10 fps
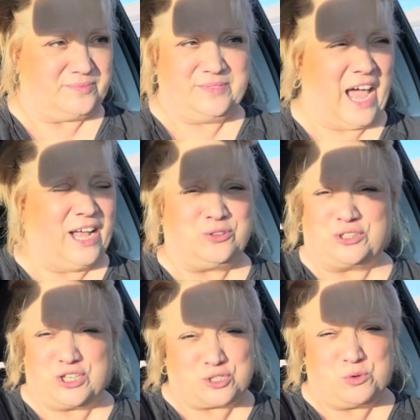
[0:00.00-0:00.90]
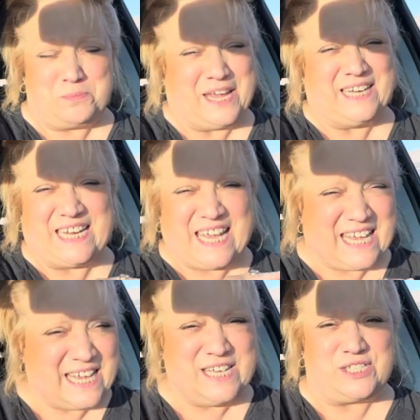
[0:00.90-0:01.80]
I thought this would be an
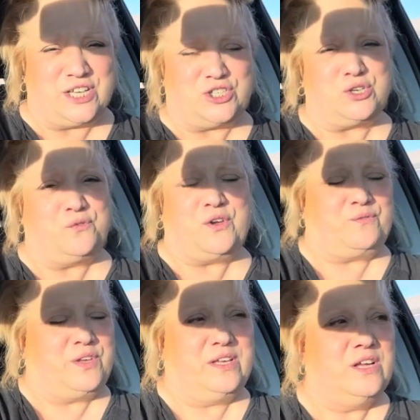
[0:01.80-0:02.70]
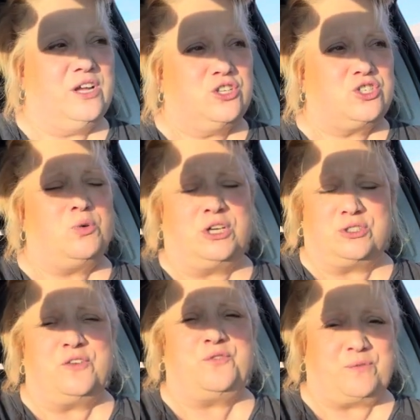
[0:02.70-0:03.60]
easy $250,
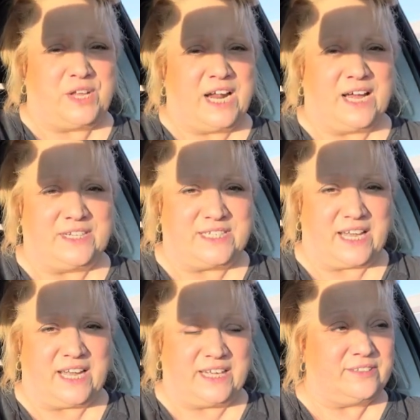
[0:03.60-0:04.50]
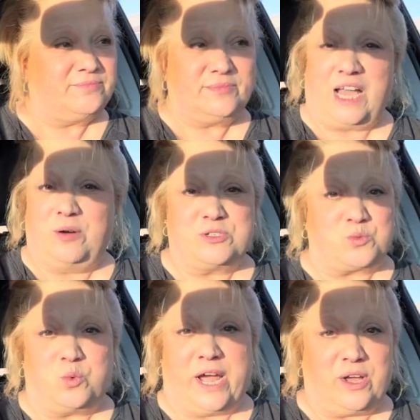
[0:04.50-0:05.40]
$250 day. I was
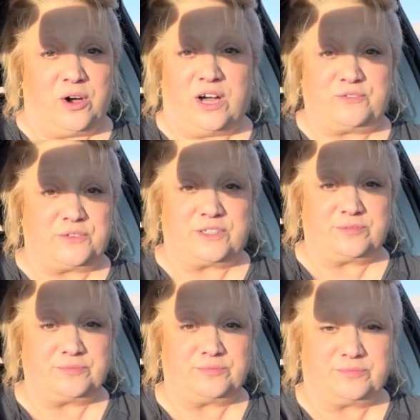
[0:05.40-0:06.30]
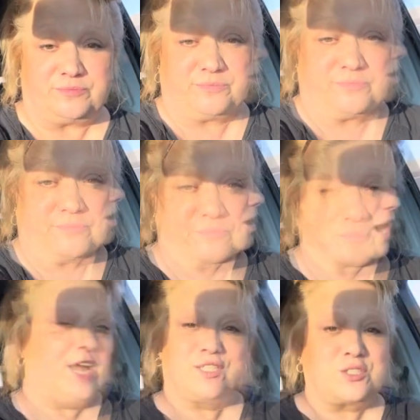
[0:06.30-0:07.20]
way off.
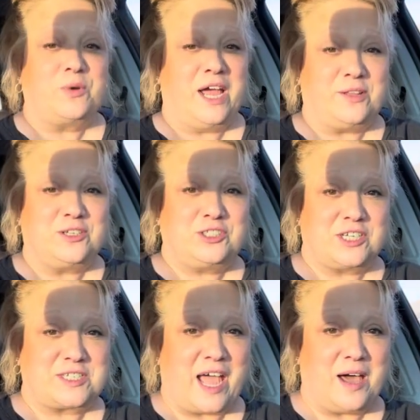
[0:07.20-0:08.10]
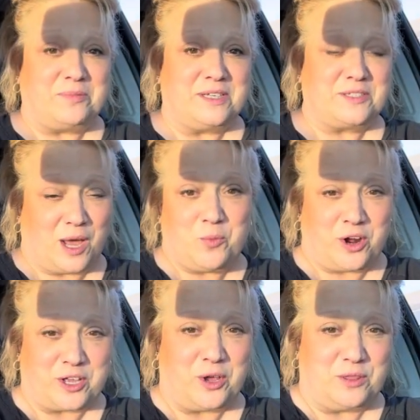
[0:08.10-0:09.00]
I swear this just happened. I'm
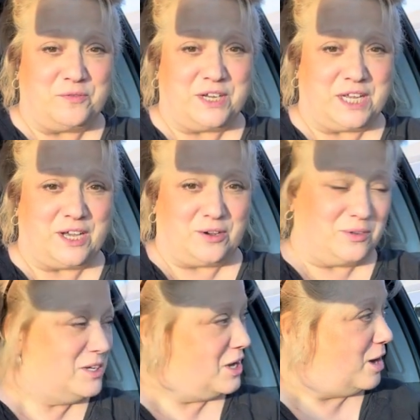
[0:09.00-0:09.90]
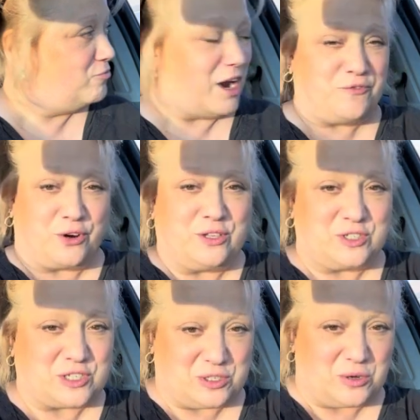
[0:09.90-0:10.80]
working on the video. I'm right in front of
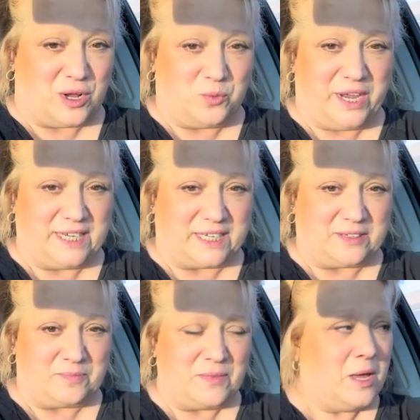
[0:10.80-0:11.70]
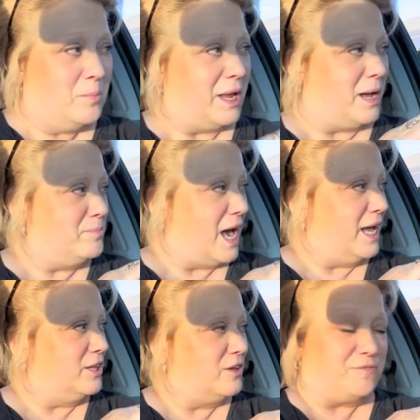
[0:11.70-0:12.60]
the store. I'm waiting. But I'm
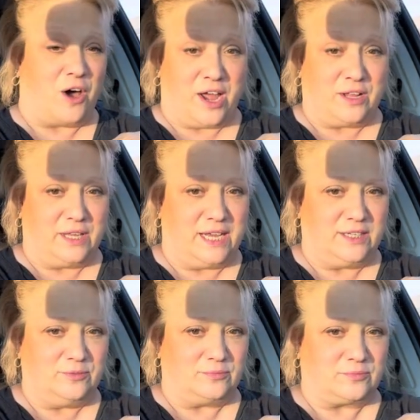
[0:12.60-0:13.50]
not in the fire lane.